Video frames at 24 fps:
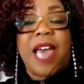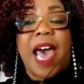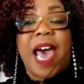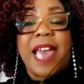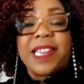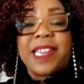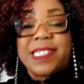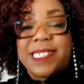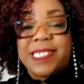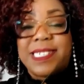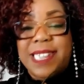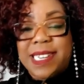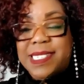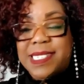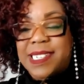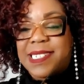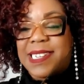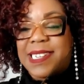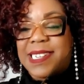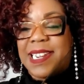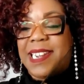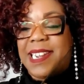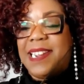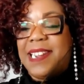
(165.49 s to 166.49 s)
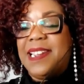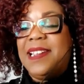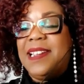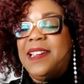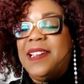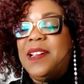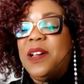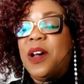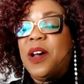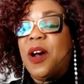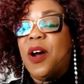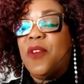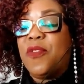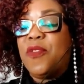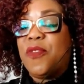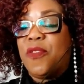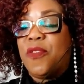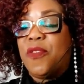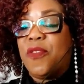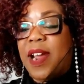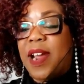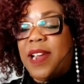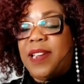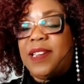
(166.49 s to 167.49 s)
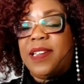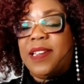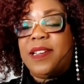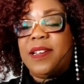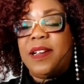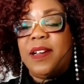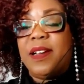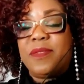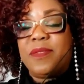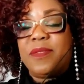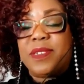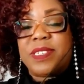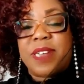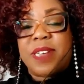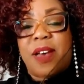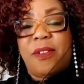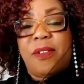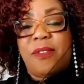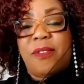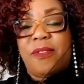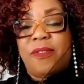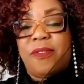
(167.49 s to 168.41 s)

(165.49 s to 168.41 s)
identity of friend of self.